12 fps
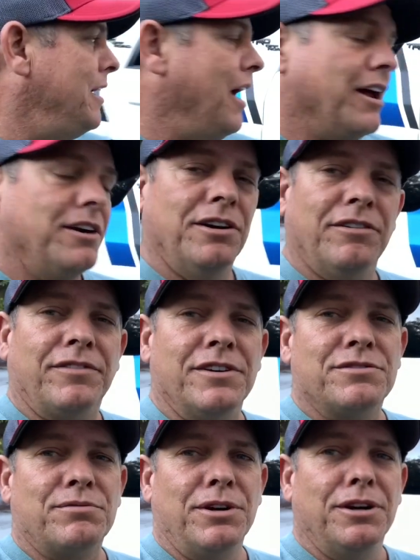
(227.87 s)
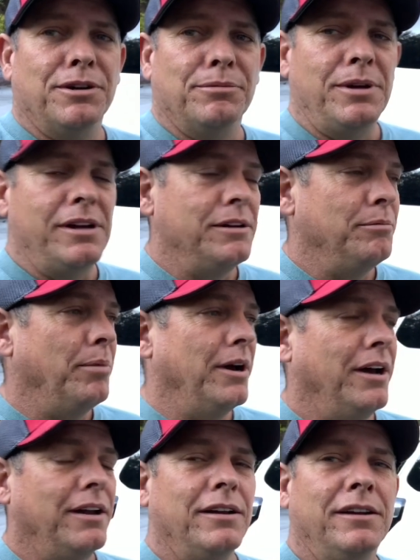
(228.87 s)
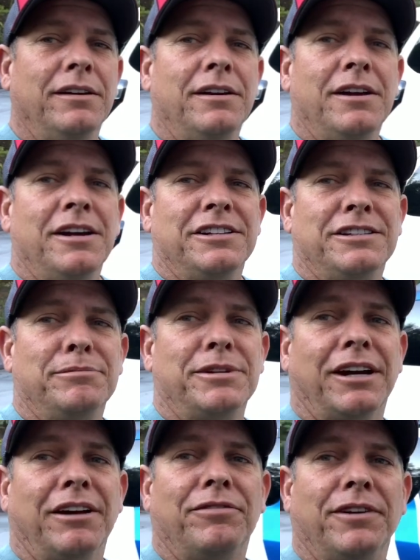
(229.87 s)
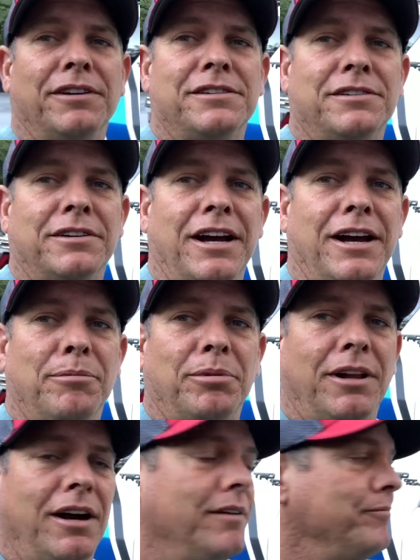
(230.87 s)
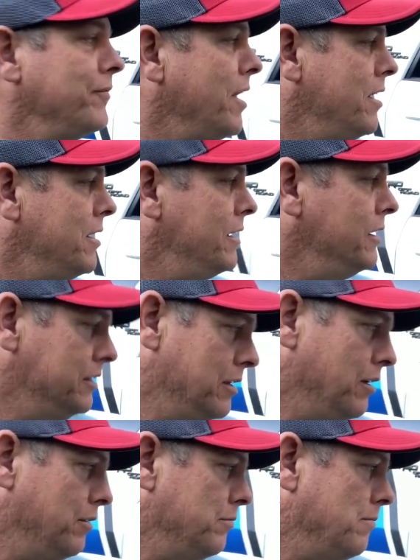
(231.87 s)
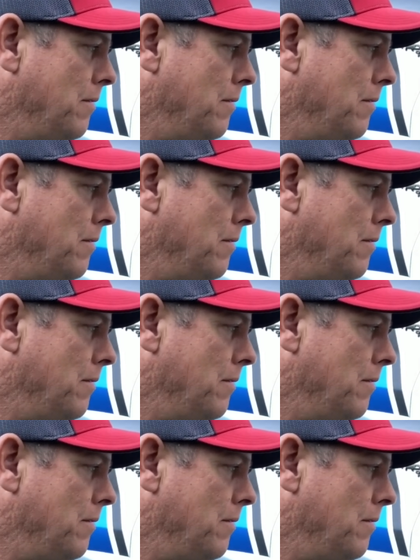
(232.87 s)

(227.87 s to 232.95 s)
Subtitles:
I don't know if there's room, but it seems like I fill this little guy up a lot. So